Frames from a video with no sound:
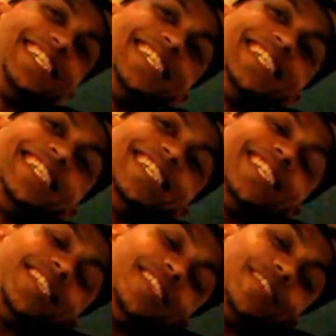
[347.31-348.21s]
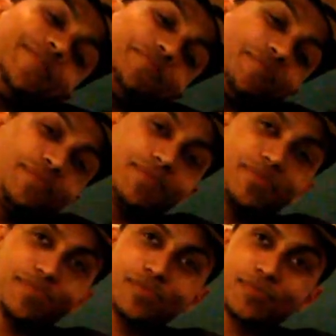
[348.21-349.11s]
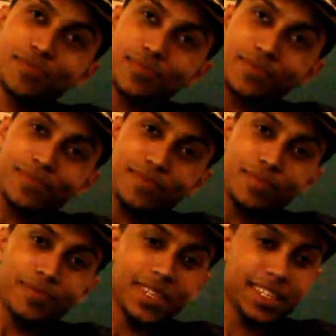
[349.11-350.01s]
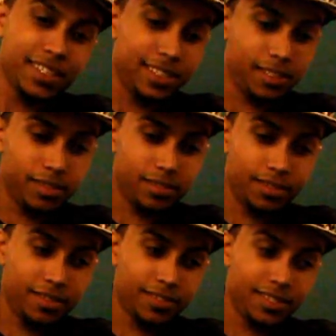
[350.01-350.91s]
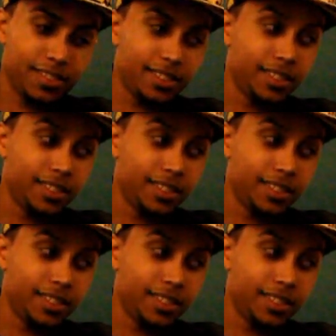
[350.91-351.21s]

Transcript: I've heard it somewhere. We can't get Jay-Z out of Marcy real quick.